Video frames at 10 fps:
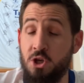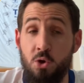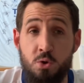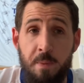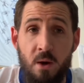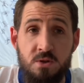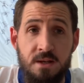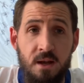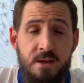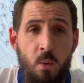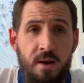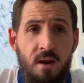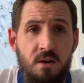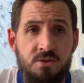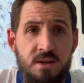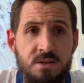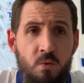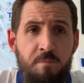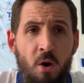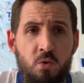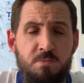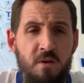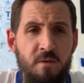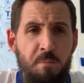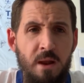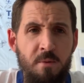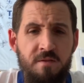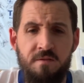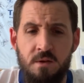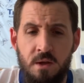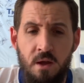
2 spells in League One last season with Portsmouth and Plymouth.